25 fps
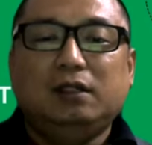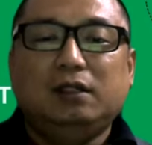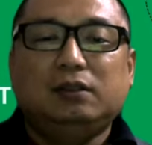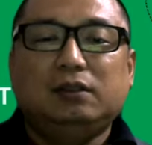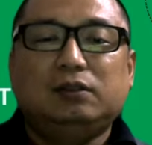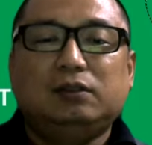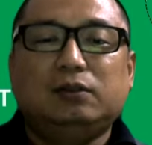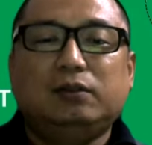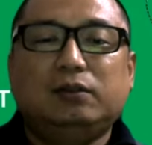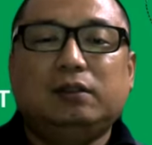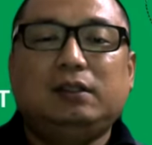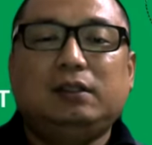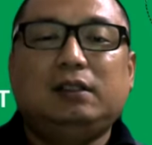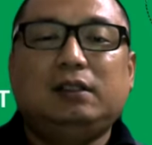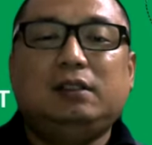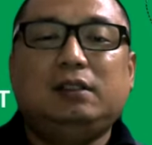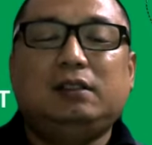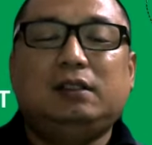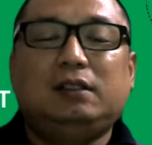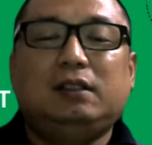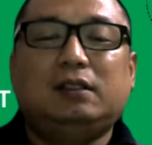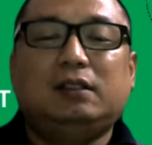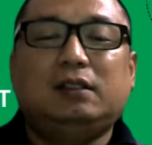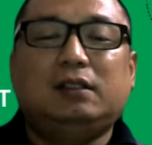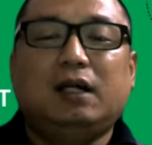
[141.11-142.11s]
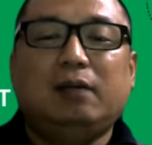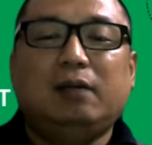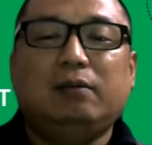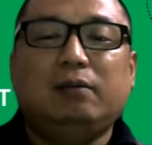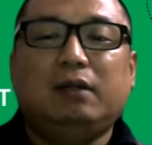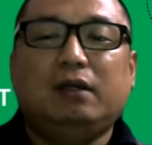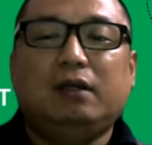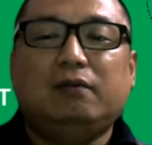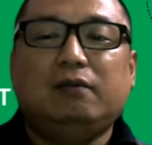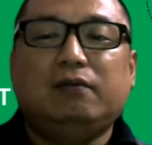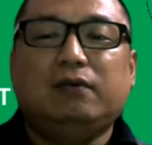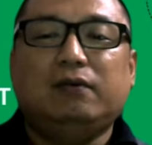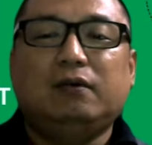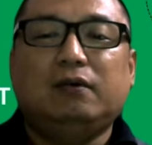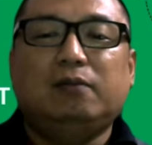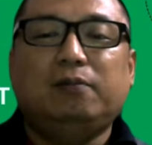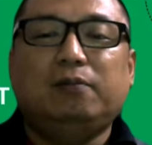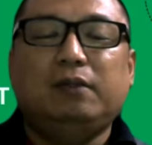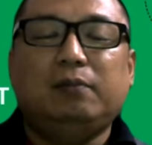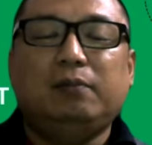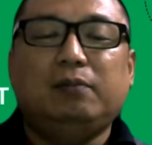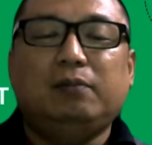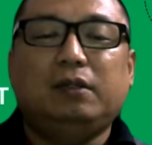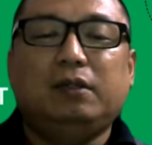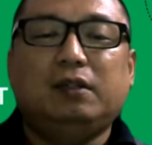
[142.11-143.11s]
So it is the time that for
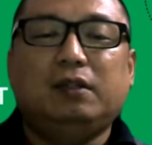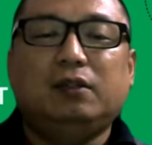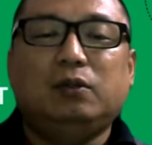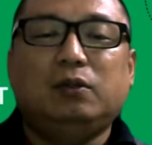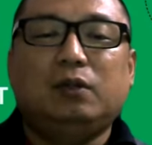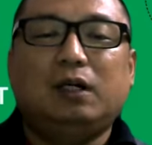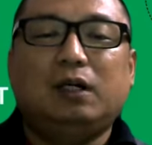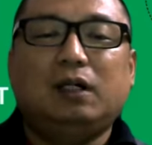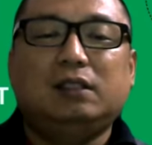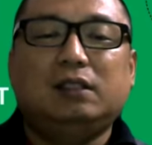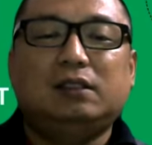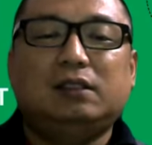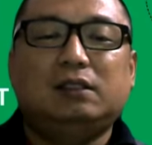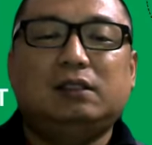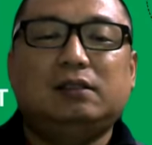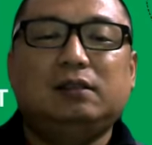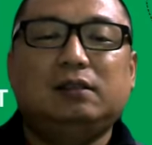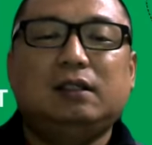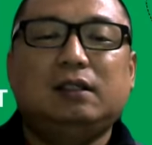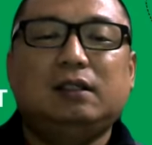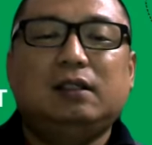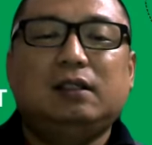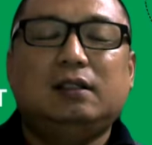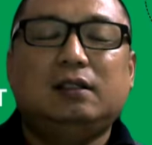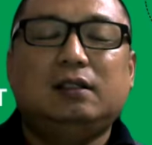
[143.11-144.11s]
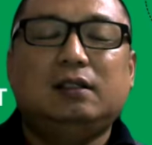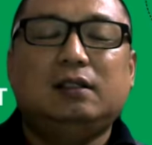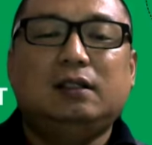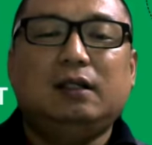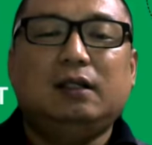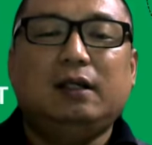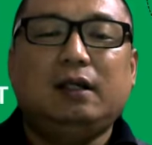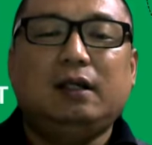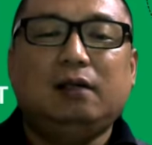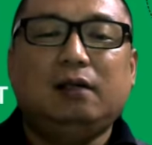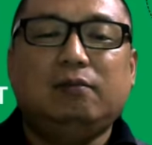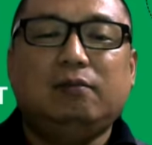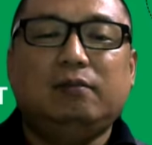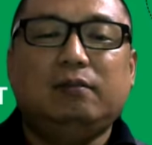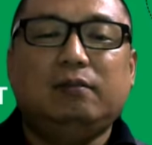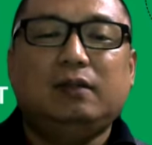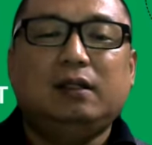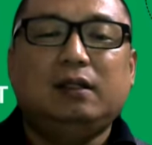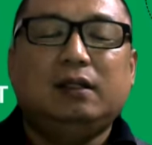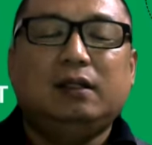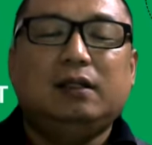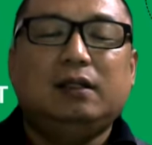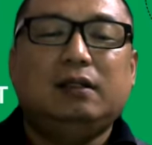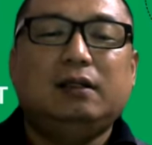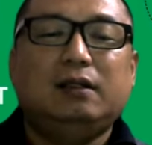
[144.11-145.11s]
people to ask the help,
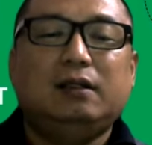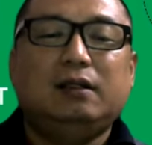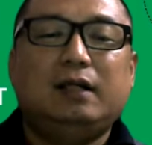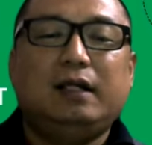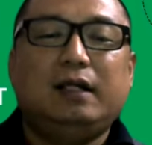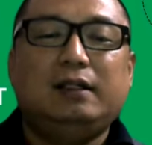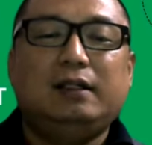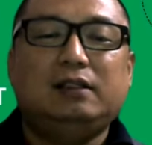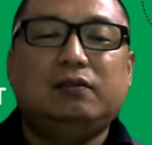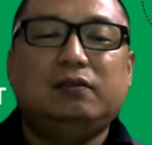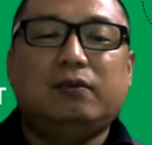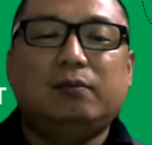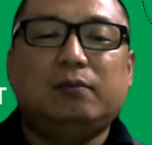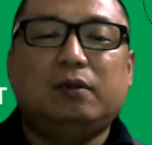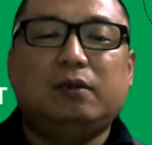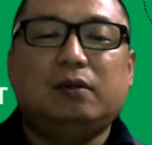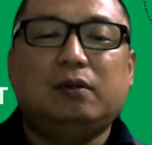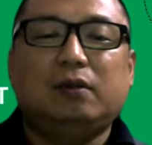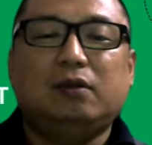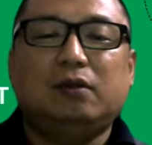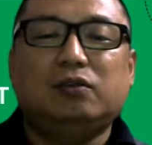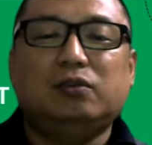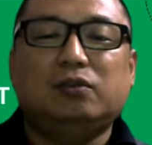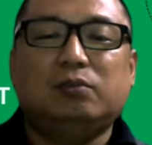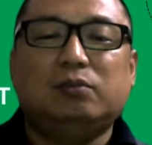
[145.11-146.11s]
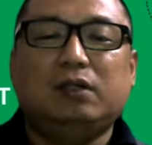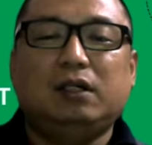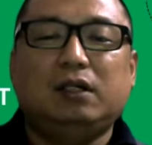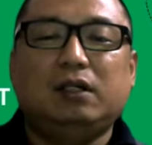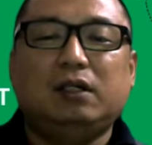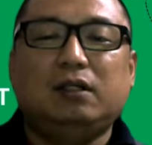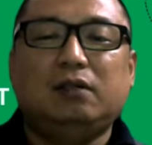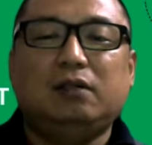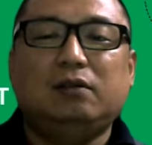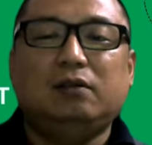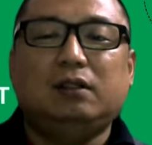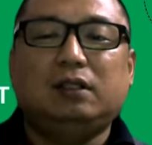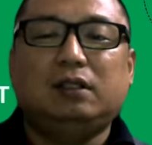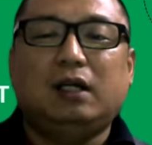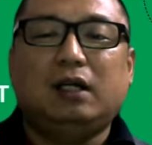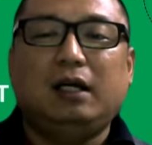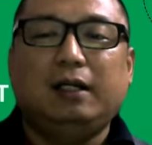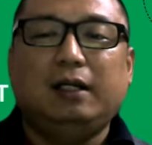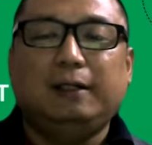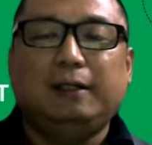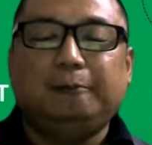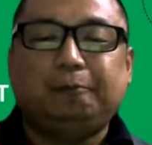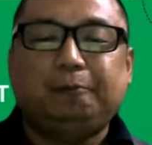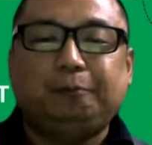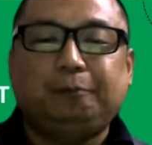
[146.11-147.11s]
the guidance from Allah subhanahu wa
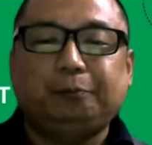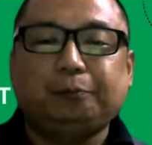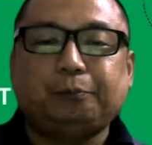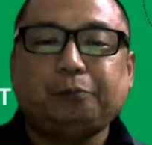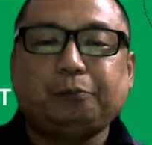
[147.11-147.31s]
ta'ala,